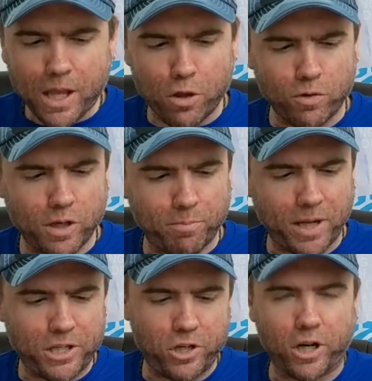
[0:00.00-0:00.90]
those are the
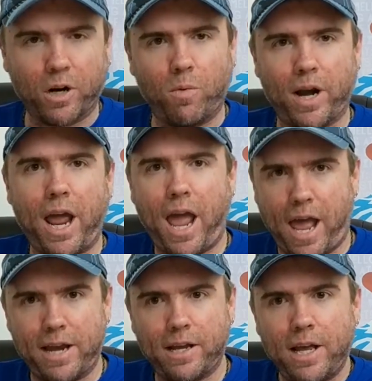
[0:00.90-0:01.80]
places you're going to want to
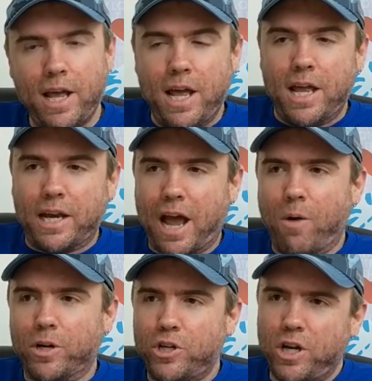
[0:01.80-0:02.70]
head. Now,
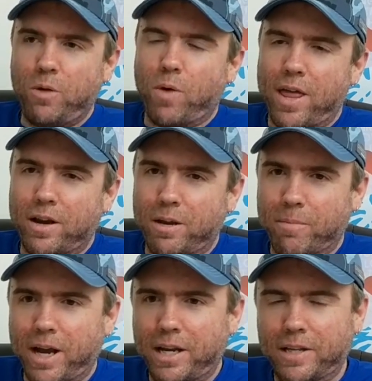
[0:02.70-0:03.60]
with shitty weather, you
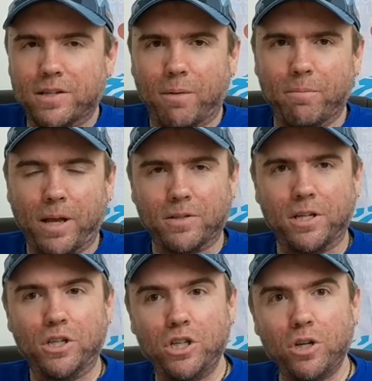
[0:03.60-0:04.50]
might need something else to
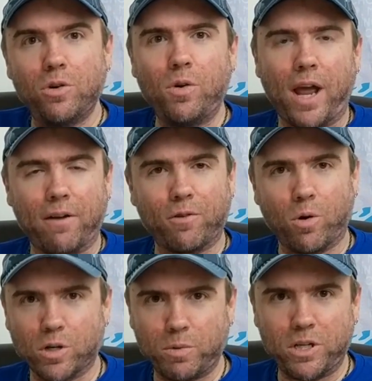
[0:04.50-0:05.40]
do. And, of
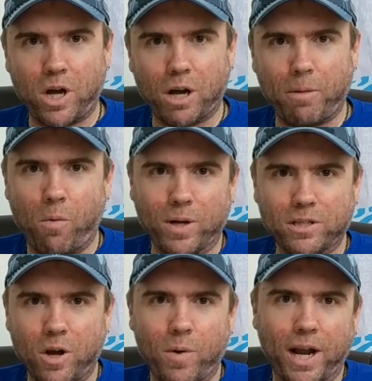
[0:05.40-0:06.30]
course, we talk about what's
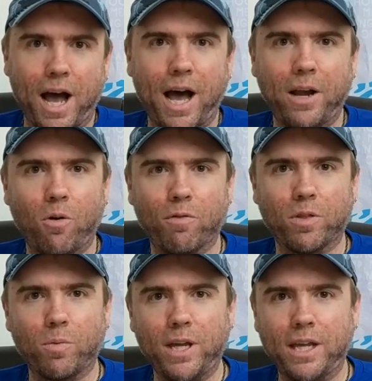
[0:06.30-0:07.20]
going on over
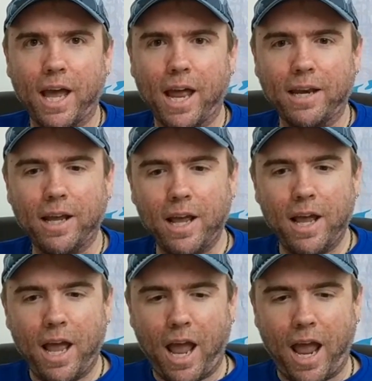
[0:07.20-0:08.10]
the weekend.
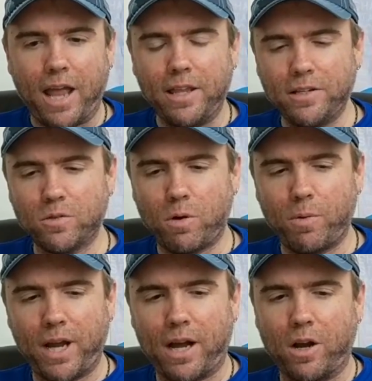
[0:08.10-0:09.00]
And this is what
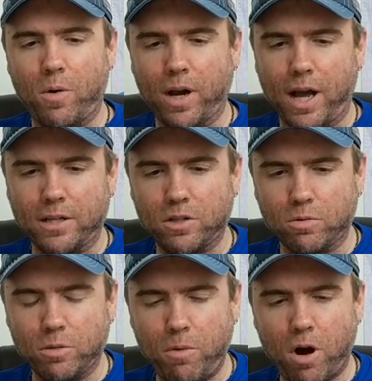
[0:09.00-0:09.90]
we got going on. So
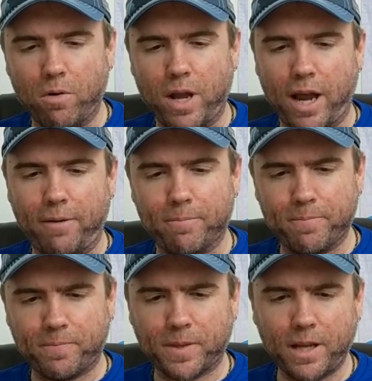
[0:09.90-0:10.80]
tomorrow night,
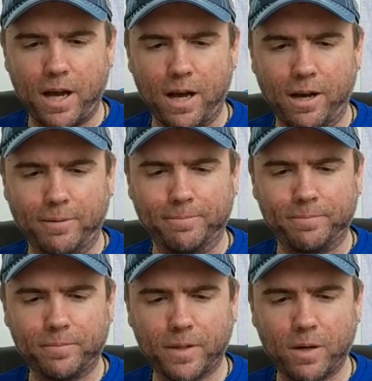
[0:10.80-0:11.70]

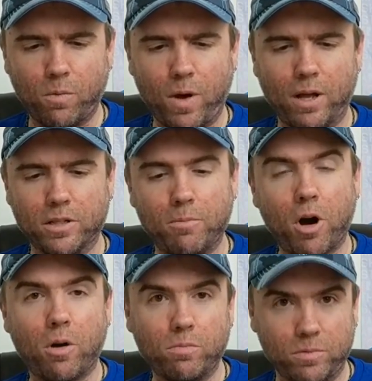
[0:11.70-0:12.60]

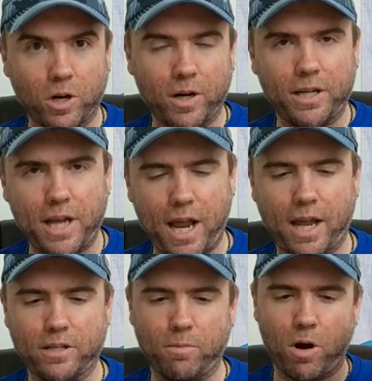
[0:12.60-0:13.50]
tomorrow during the day
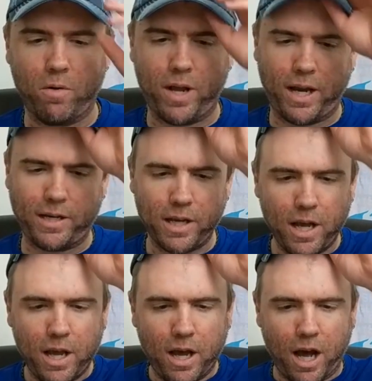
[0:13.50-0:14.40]
and tomorrow night,
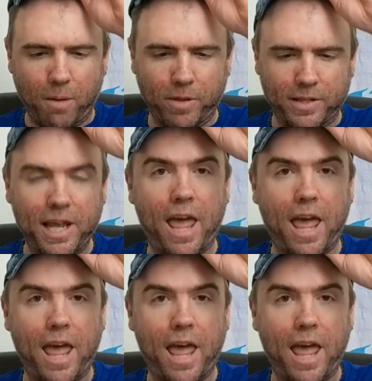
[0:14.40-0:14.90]
Friday the